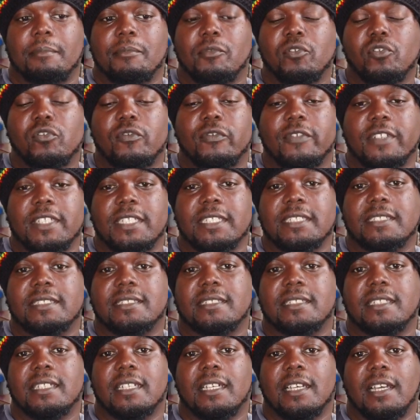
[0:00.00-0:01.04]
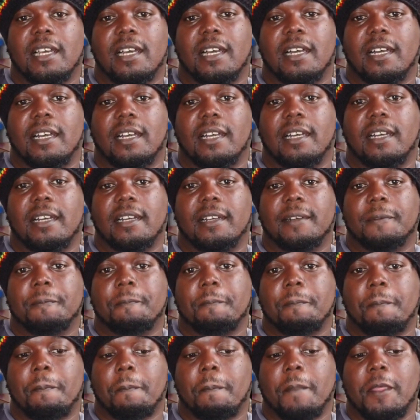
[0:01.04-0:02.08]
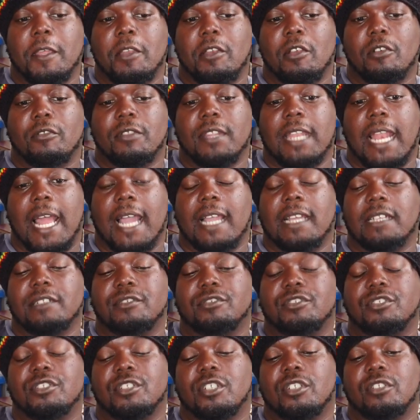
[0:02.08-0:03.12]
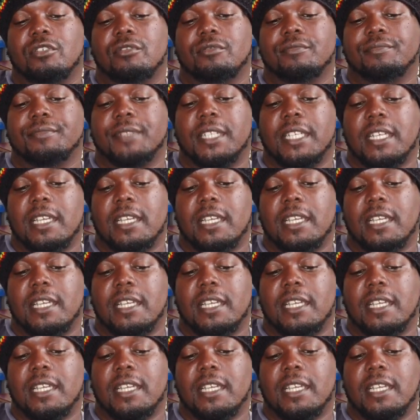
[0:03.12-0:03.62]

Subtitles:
movies, that I could show